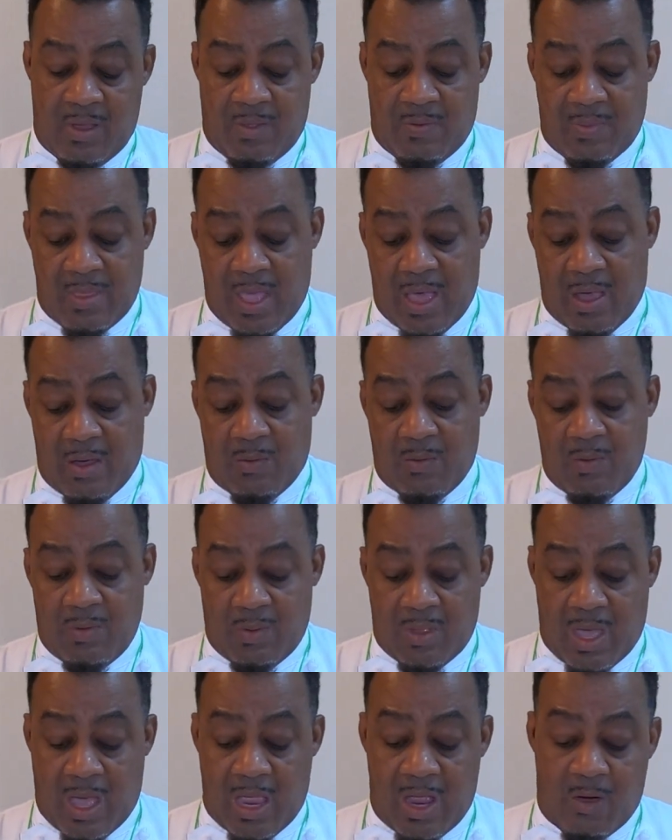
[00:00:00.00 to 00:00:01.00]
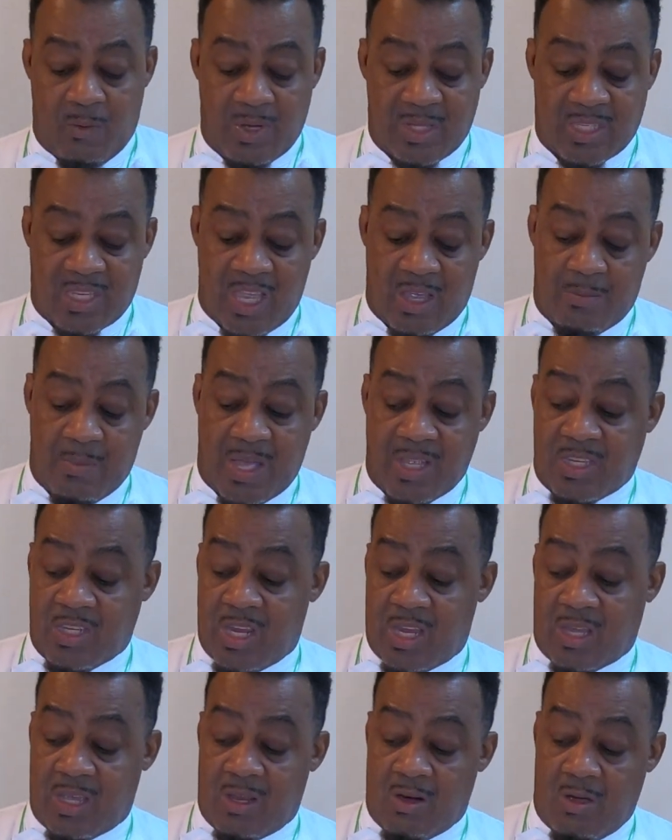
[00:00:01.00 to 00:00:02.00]
Now, I always take my
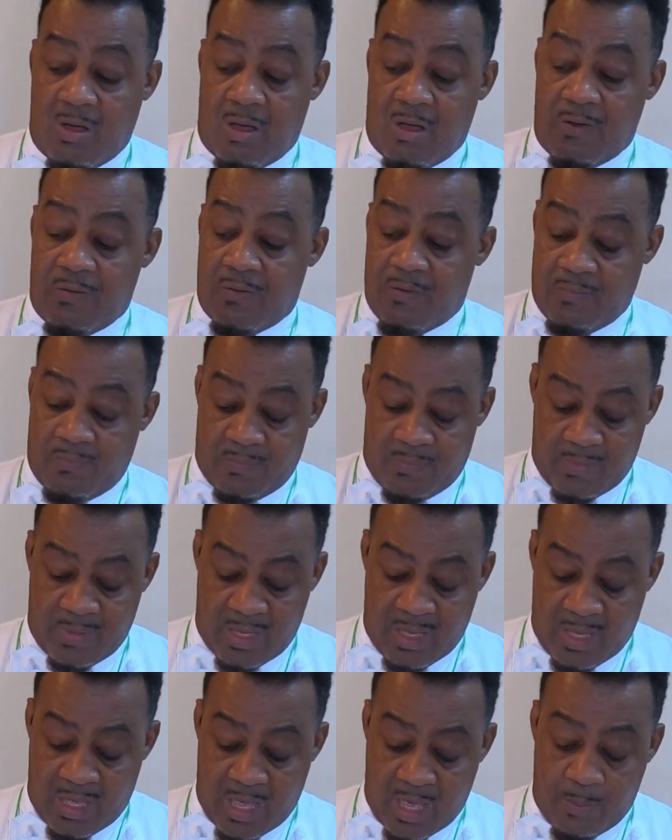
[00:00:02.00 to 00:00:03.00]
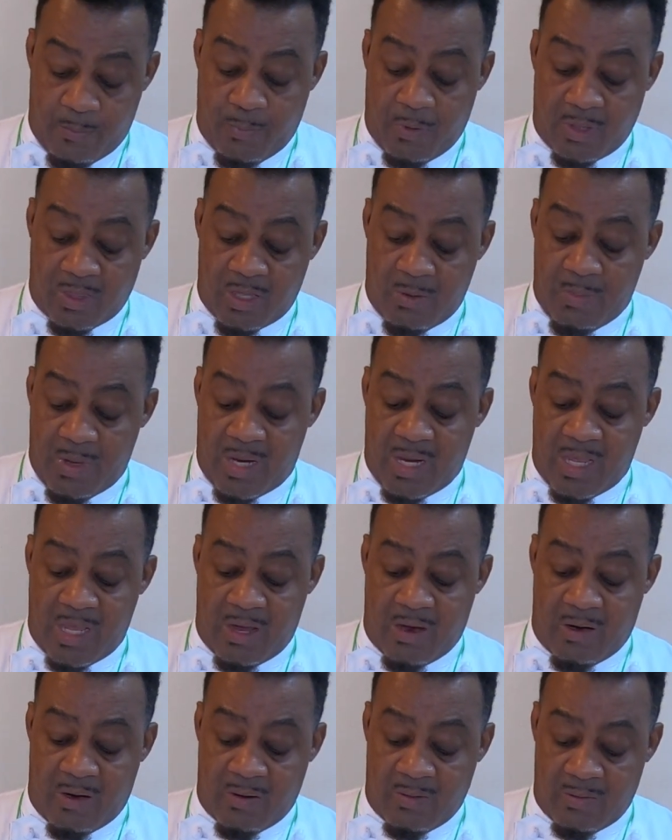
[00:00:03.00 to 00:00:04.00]
chicken off and put them in
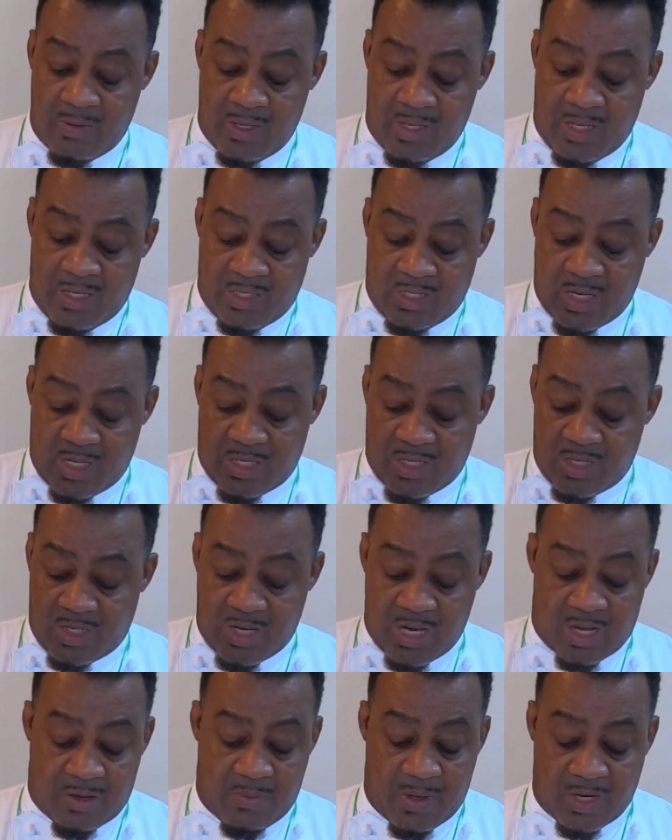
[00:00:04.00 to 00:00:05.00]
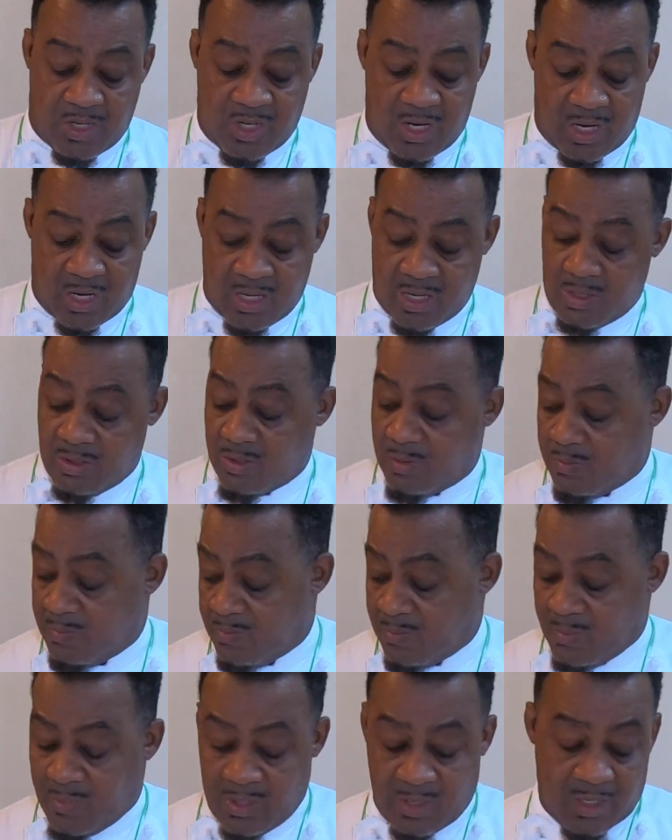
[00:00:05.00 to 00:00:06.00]
here just to check my chicken
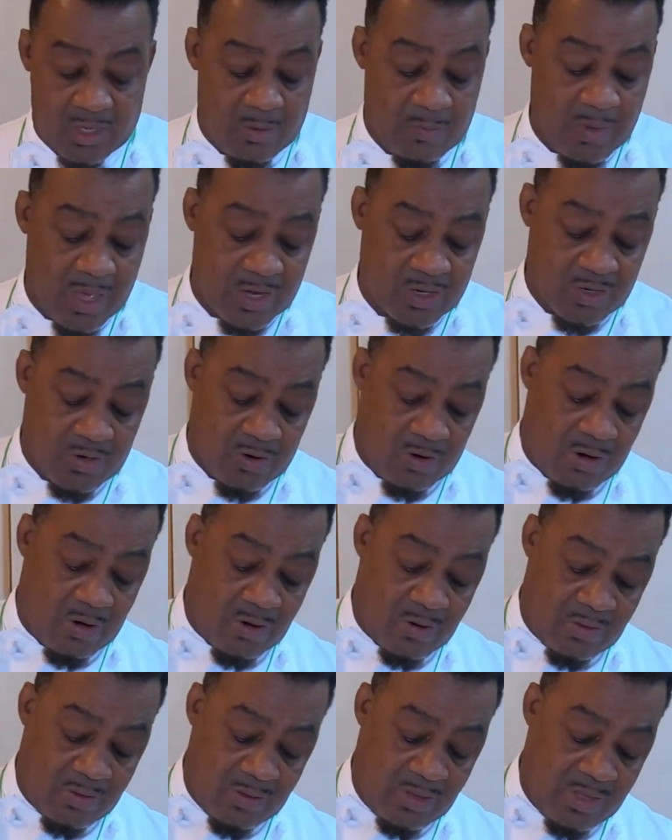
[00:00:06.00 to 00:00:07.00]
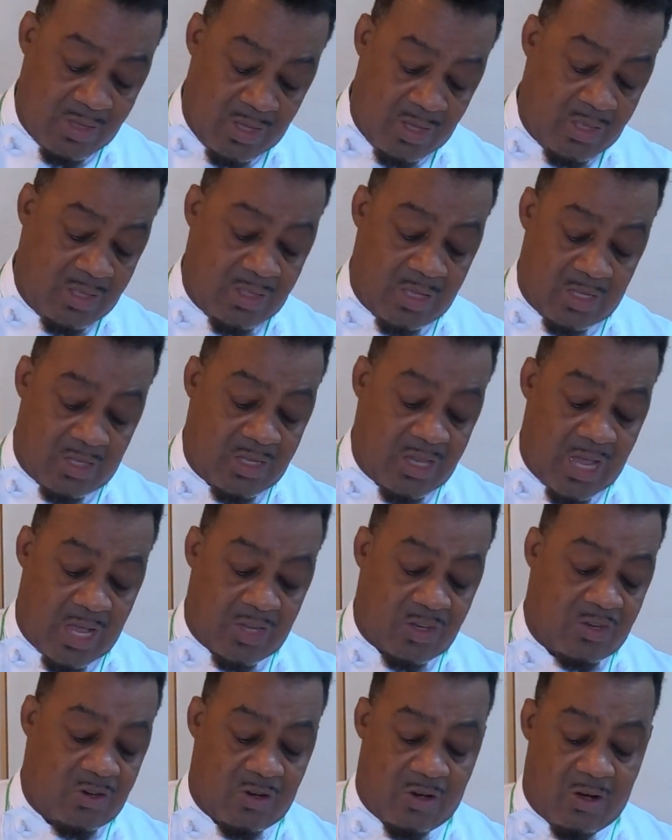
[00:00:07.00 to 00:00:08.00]
and make sure the
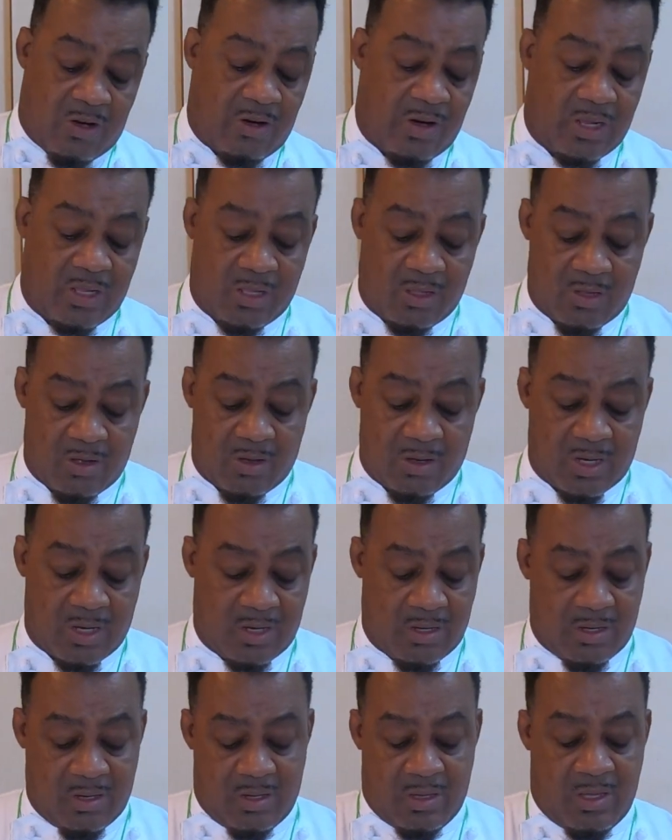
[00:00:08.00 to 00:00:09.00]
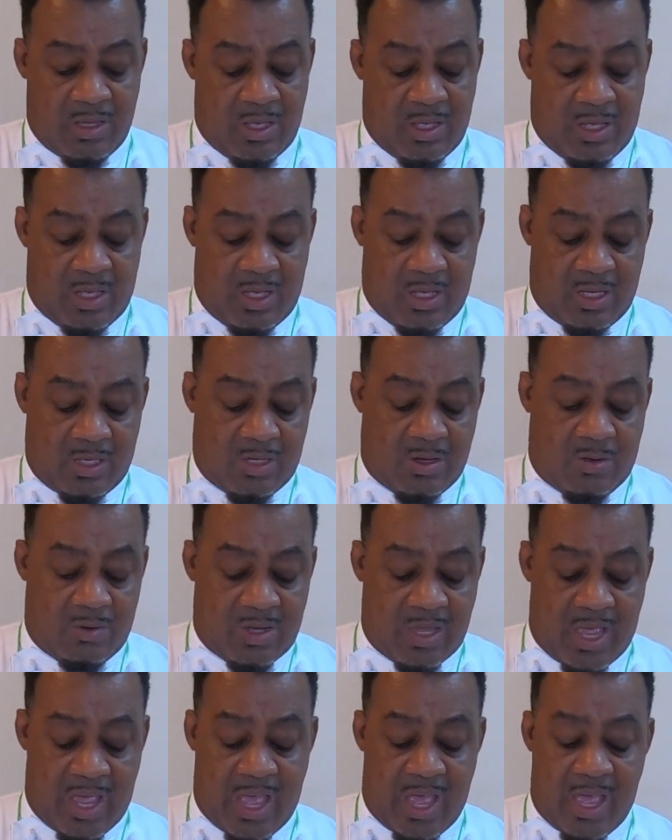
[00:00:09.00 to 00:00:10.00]
texture and look is
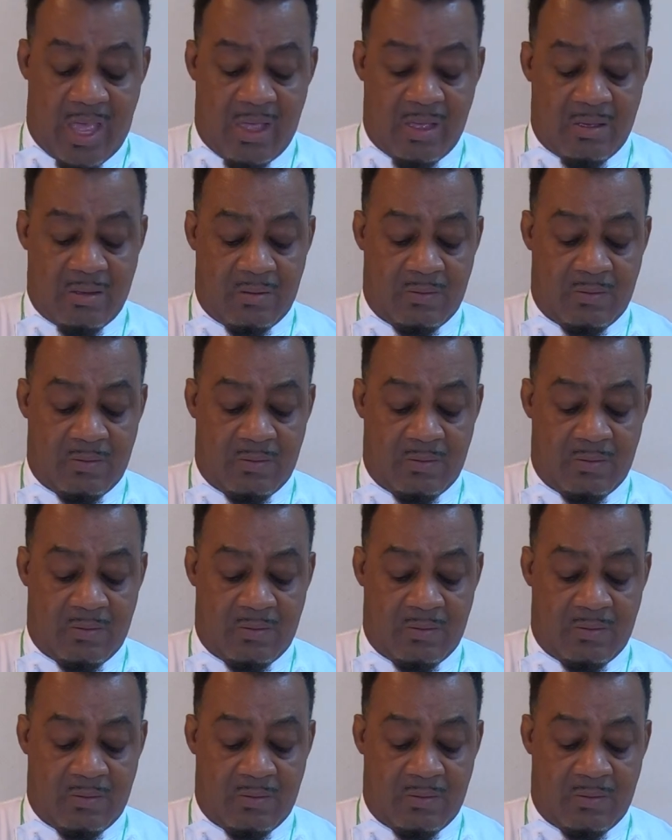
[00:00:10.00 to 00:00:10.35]
okay,